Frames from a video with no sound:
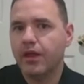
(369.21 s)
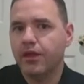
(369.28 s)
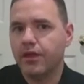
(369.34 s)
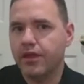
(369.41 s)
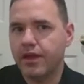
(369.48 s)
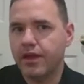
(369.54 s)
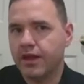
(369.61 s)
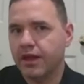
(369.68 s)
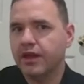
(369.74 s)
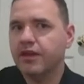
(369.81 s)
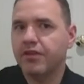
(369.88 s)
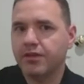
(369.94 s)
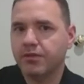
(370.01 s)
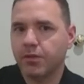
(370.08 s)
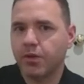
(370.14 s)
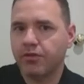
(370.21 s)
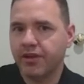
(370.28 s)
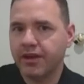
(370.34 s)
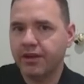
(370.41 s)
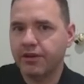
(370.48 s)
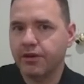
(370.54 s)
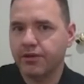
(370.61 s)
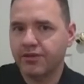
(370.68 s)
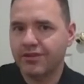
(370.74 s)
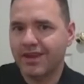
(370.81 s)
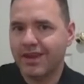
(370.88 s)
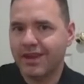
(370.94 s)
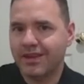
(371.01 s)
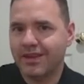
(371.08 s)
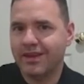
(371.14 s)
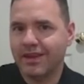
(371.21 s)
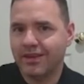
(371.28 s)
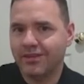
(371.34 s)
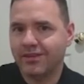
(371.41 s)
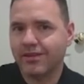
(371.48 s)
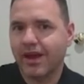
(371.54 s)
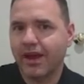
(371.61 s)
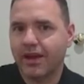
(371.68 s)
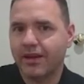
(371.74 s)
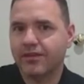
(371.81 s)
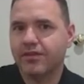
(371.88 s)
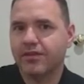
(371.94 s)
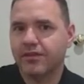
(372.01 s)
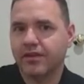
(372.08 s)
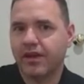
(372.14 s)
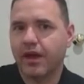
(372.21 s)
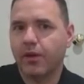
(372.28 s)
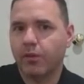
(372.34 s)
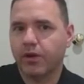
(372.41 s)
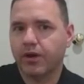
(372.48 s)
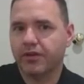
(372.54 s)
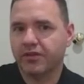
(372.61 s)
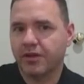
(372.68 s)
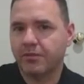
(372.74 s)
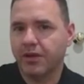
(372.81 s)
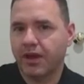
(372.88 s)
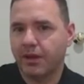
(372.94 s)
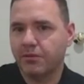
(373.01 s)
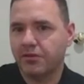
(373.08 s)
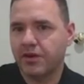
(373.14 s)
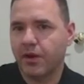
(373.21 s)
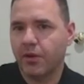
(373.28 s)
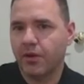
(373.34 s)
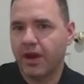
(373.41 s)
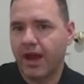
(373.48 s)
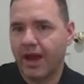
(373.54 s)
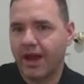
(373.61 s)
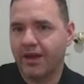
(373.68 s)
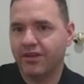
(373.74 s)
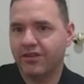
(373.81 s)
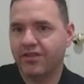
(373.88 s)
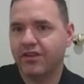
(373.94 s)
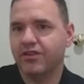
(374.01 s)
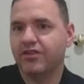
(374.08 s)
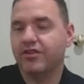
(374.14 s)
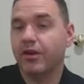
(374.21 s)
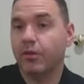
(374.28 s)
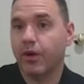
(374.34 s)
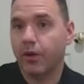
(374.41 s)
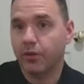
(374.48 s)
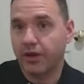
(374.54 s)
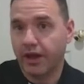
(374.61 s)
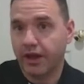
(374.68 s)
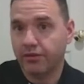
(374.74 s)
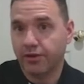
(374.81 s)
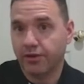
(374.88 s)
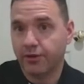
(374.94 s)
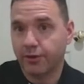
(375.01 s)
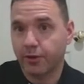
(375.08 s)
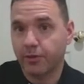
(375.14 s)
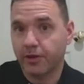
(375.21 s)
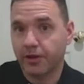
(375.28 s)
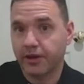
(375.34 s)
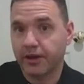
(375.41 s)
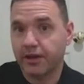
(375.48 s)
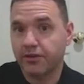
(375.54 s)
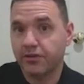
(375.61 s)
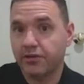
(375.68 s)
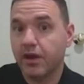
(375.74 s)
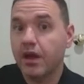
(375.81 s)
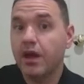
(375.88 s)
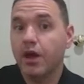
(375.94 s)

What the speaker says: The individual vendors in these sites sell what are sometimes known as zero-day vulnerabilities,